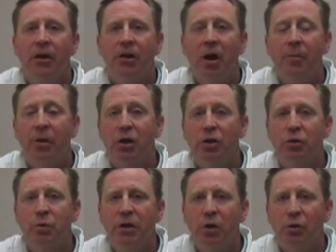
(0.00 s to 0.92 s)
not
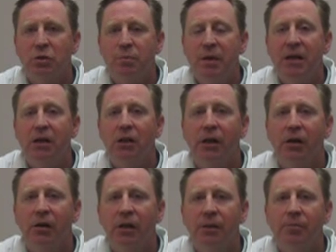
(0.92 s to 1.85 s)
because we don't speak
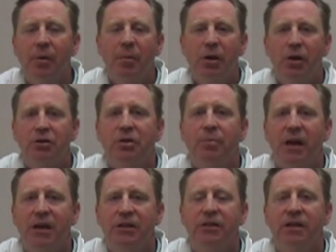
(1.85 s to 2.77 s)
clearly, but because the
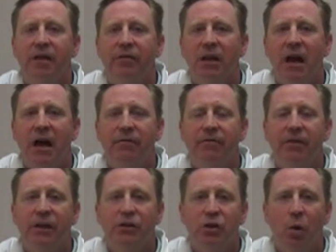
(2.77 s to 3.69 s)
patients have a lot of
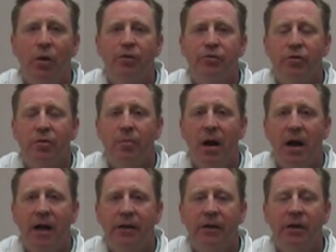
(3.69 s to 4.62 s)
things going through their mind